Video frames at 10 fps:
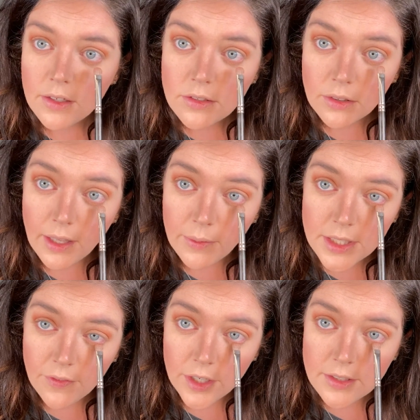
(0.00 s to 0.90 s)
So that was
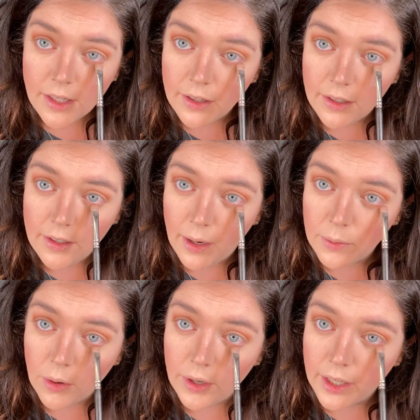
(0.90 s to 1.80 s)
the first color. Now I'm
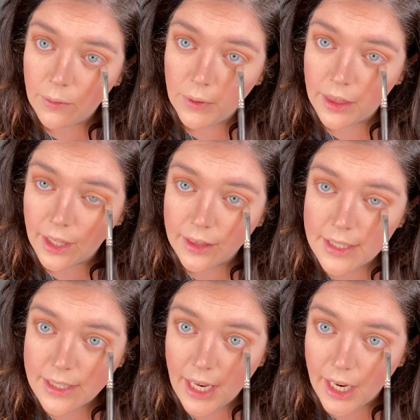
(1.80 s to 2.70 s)
going in with like the
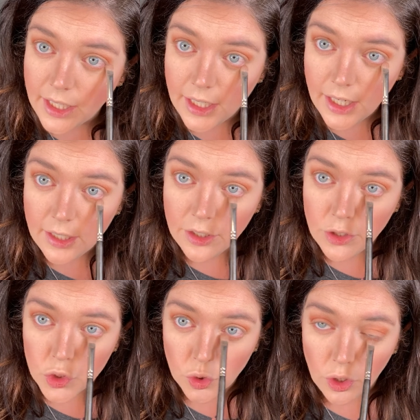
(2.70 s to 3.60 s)
sandy
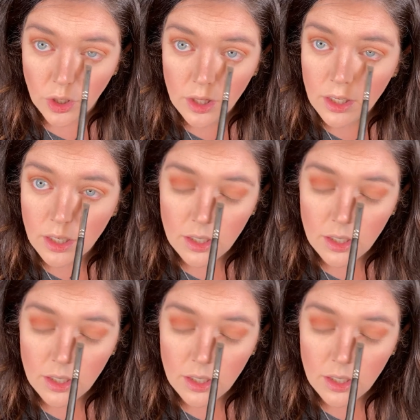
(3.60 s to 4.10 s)
neutral.